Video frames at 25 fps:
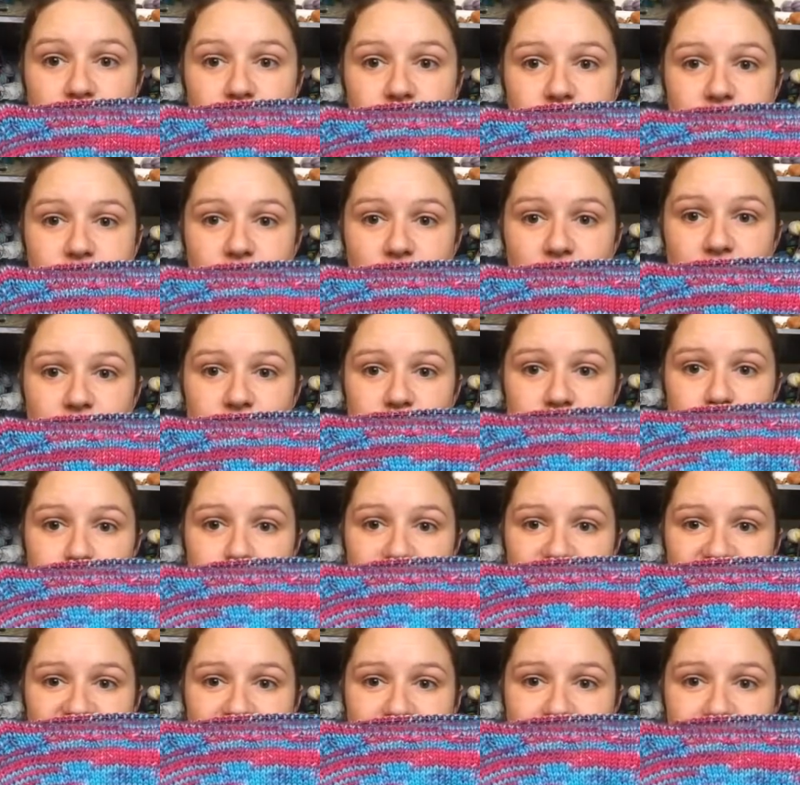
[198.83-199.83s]
it's kind of
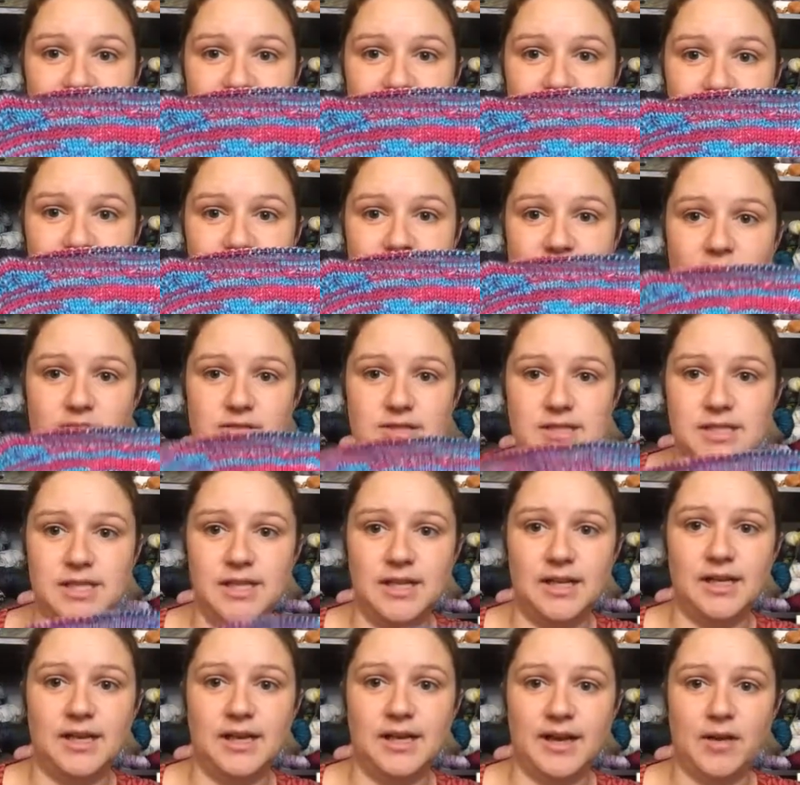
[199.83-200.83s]
amazing to see how it's
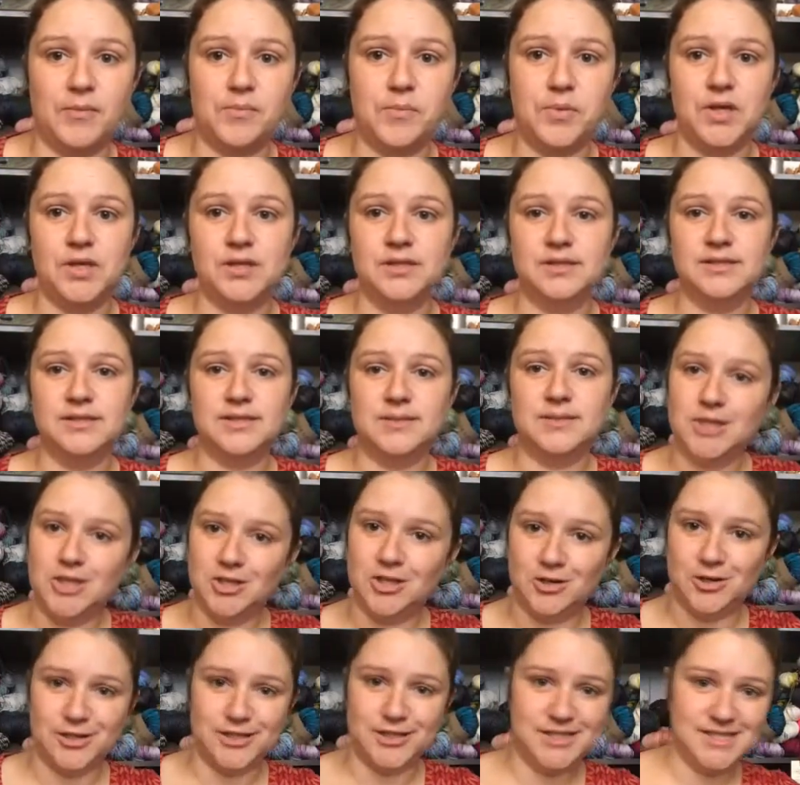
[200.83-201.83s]
knitting up, to be
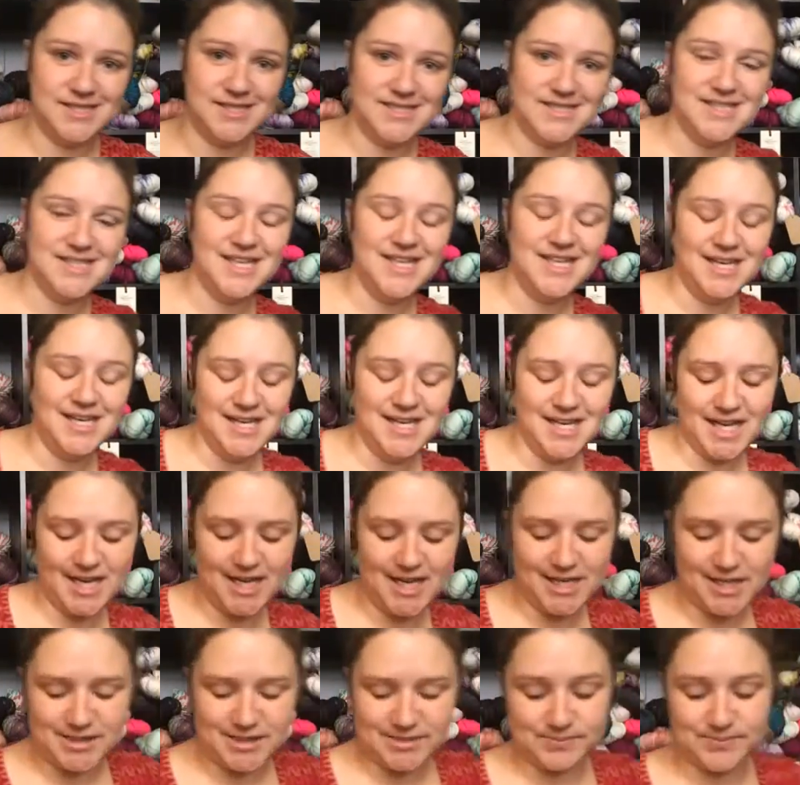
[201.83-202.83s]
honest,
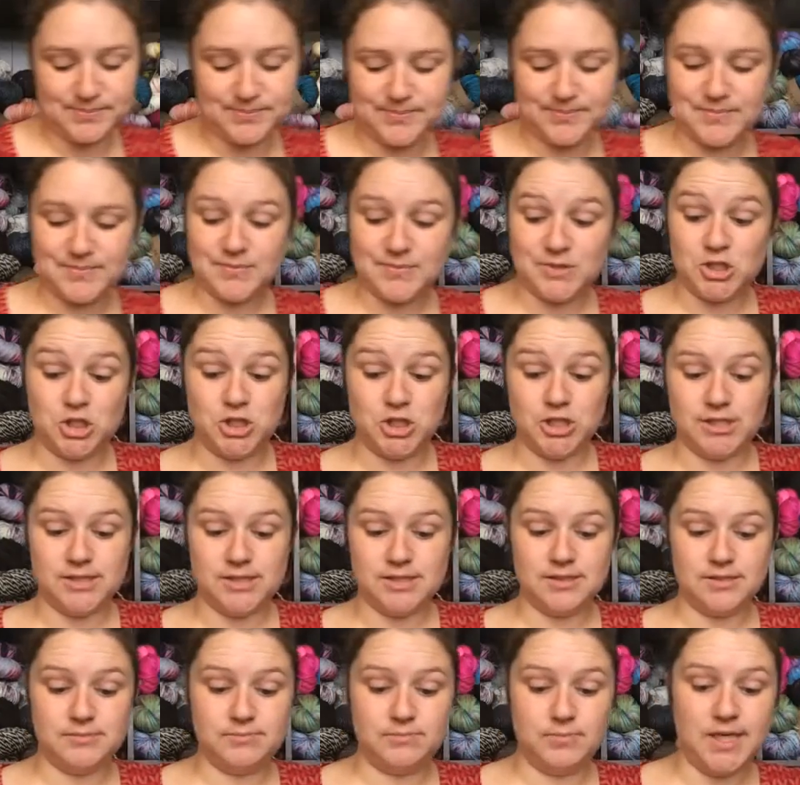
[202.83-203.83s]

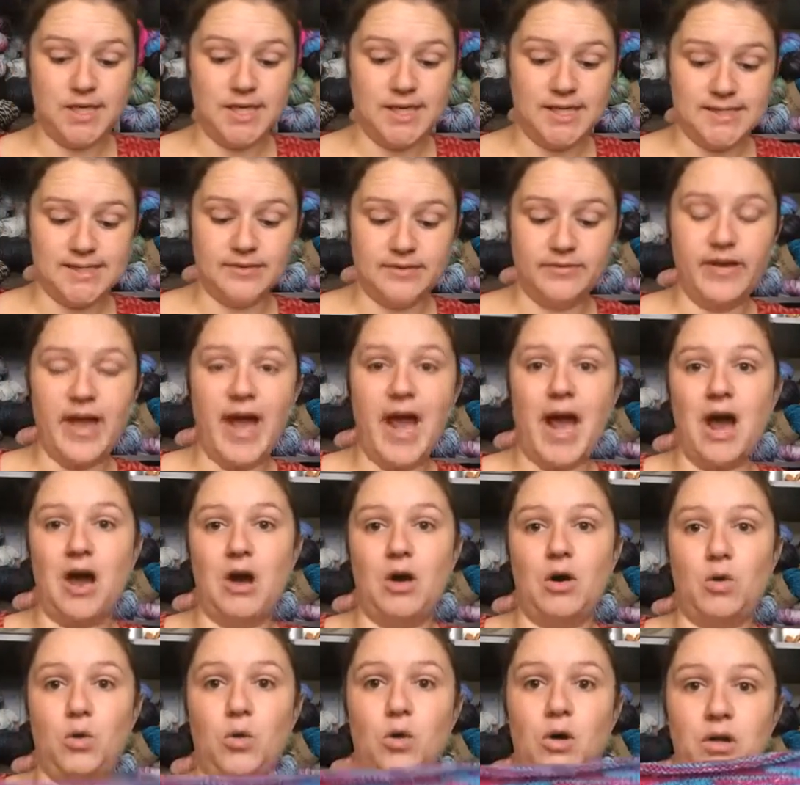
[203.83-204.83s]
just because of
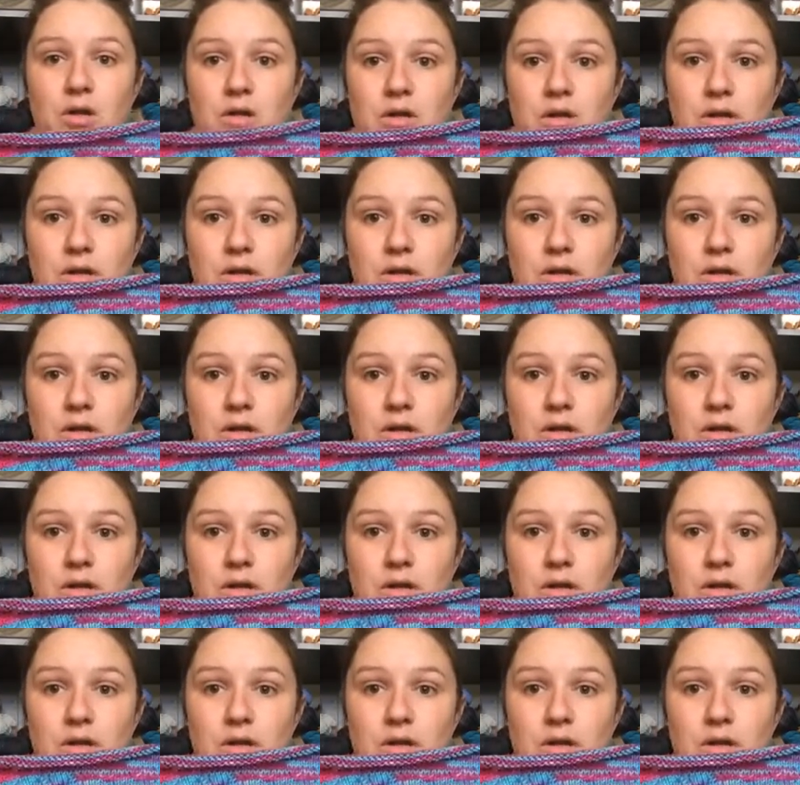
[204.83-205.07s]
how